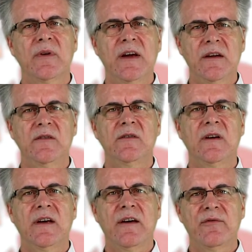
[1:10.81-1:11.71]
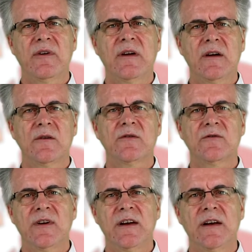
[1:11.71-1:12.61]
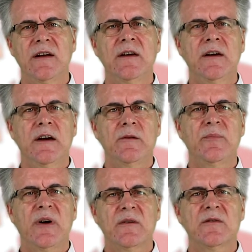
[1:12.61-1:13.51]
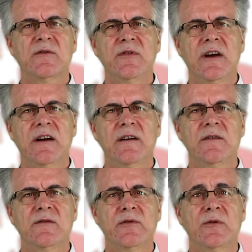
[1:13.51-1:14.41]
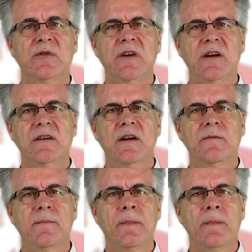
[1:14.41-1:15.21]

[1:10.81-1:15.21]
Asia, Africa, Australia and parts of the islands of Oceania.